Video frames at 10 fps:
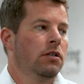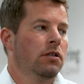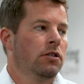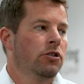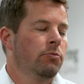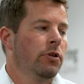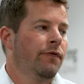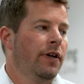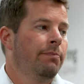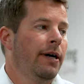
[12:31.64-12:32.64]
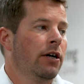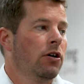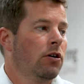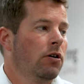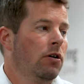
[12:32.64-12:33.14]
So some of the feedback
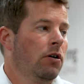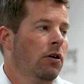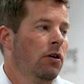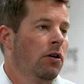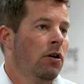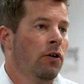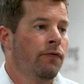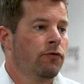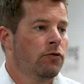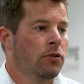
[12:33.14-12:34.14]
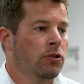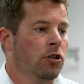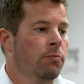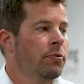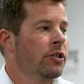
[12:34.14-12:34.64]
of
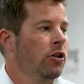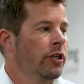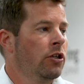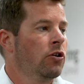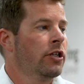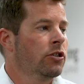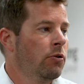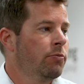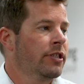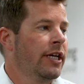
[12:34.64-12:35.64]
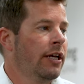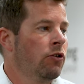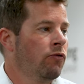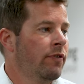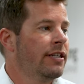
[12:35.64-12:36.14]
companies, are they looking to upskill
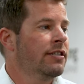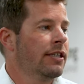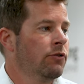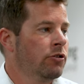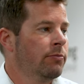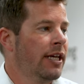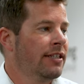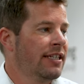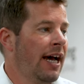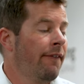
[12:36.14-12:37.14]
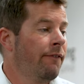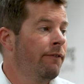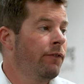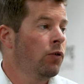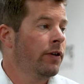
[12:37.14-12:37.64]
or reskill some of their staff? And
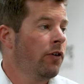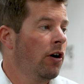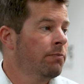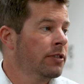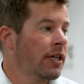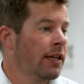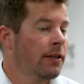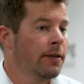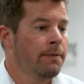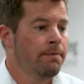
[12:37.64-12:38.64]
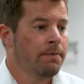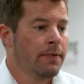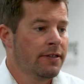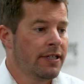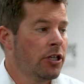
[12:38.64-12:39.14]
45%
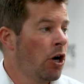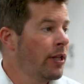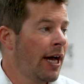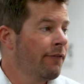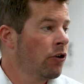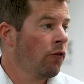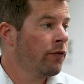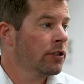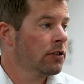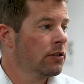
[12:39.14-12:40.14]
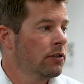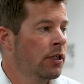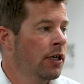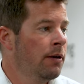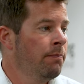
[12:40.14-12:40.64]
said no, they haven't offered
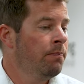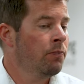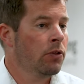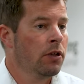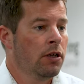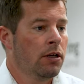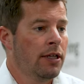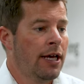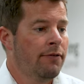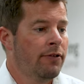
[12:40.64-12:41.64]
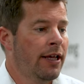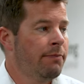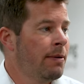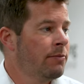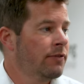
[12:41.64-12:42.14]
their
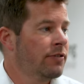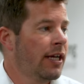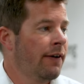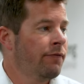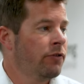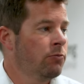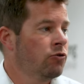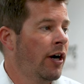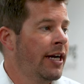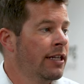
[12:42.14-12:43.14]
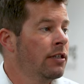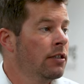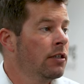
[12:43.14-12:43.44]
members of staff some training.